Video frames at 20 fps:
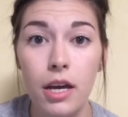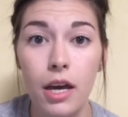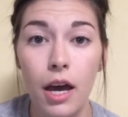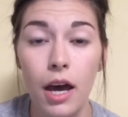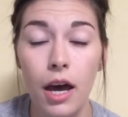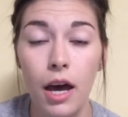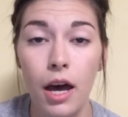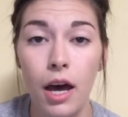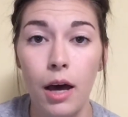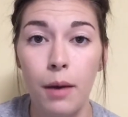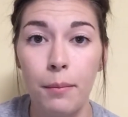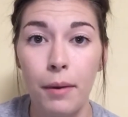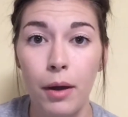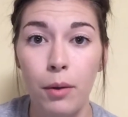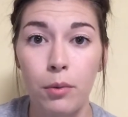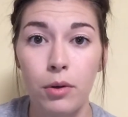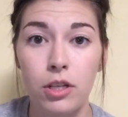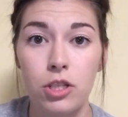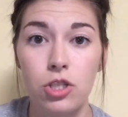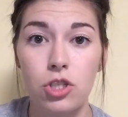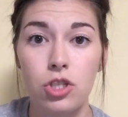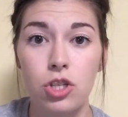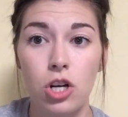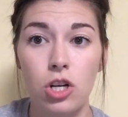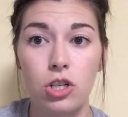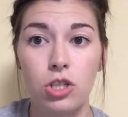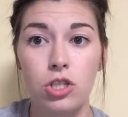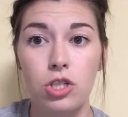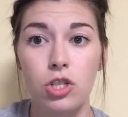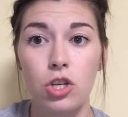I want to
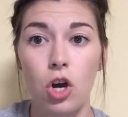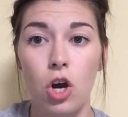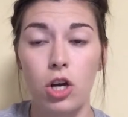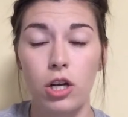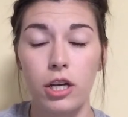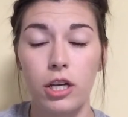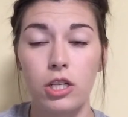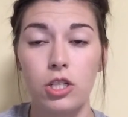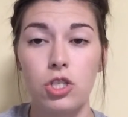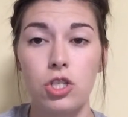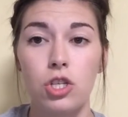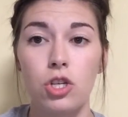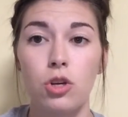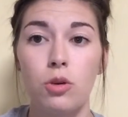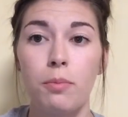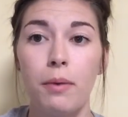start talking to you